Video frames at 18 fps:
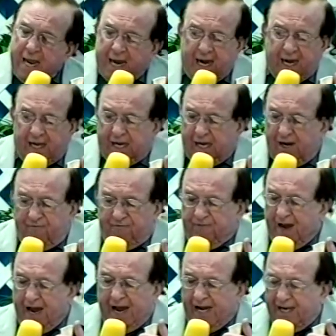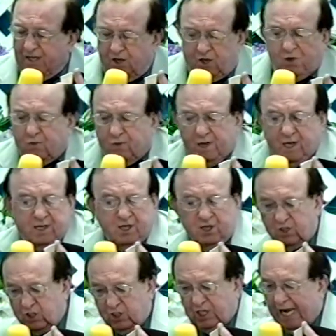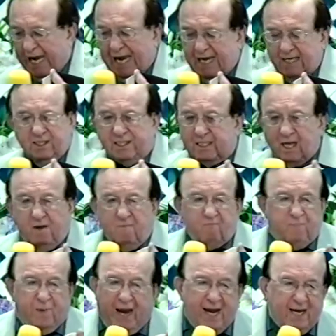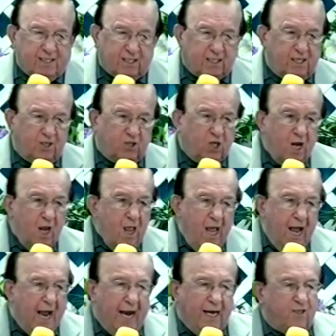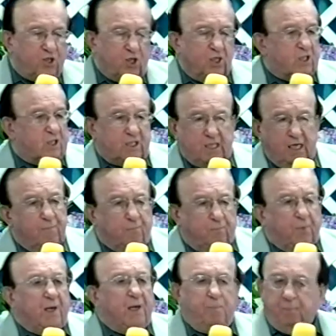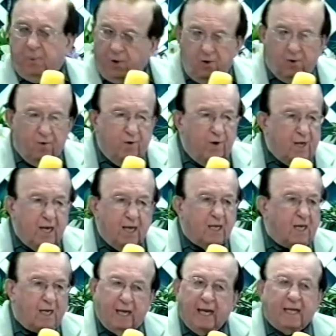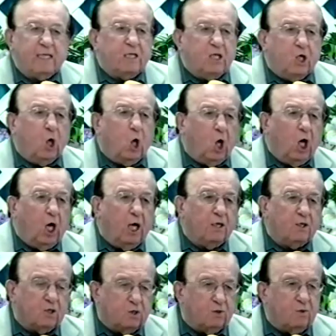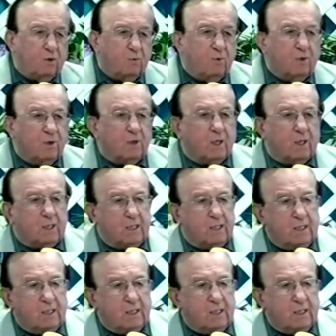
And if I don't understand some passage, I just simply pour it in and let God do the work.